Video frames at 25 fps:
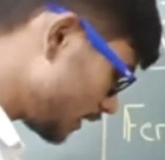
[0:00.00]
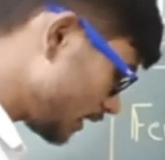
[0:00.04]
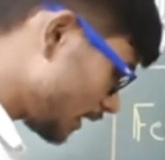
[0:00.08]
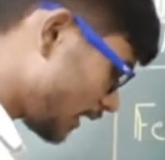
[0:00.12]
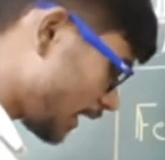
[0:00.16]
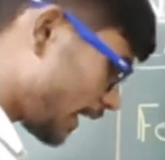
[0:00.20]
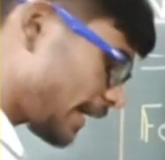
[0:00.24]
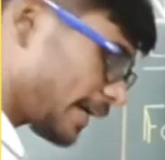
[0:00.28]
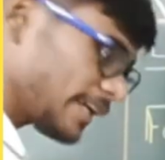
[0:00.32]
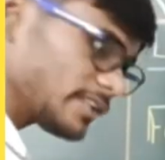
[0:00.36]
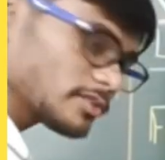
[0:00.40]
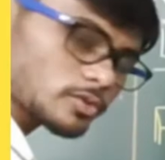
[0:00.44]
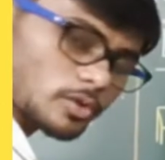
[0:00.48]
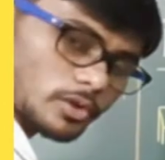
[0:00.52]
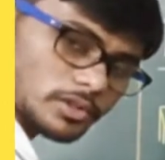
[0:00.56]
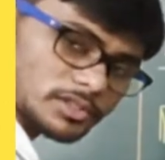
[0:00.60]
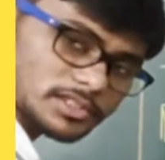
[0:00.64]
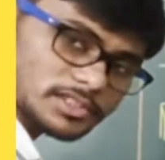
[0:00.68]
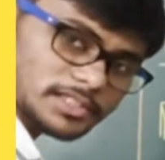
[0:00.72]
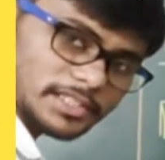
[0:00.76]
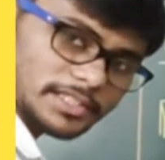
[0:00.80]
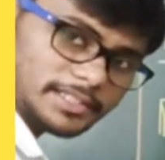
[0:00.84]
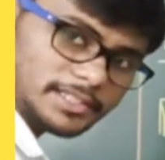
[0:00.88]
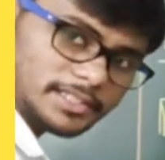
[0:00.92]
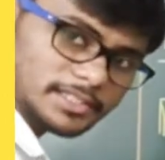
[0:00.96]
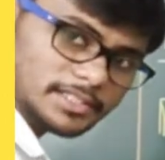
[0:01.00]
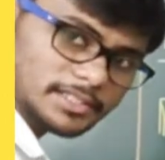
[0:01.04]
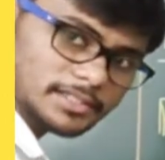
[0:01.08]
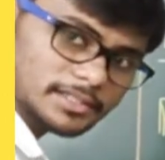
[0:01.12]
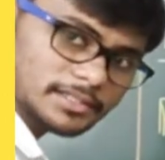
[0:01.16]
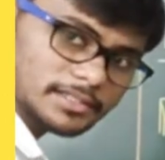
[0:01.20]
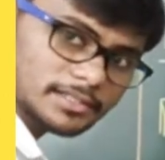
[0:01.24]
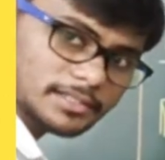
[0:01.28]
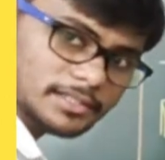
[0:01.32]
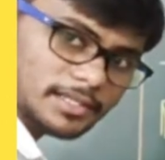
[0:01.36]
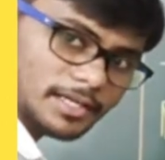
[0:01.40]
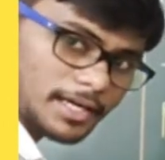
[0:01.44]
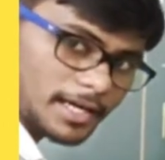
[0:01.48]
Here I is constant.
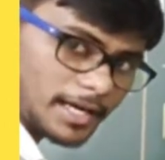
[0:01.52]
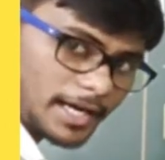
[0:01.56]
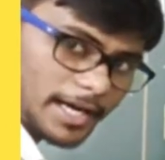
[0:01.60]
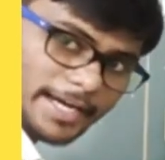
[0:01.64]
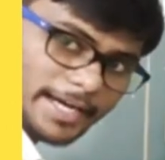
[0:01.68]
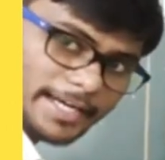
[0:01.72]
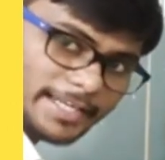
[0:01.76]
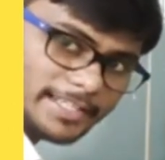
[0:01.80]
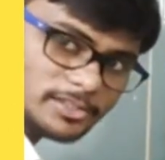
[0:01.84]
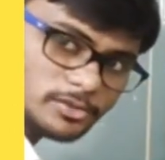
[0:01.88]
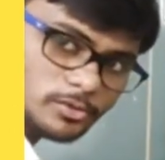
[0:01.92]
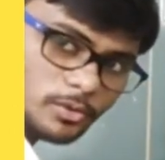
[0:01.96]
I is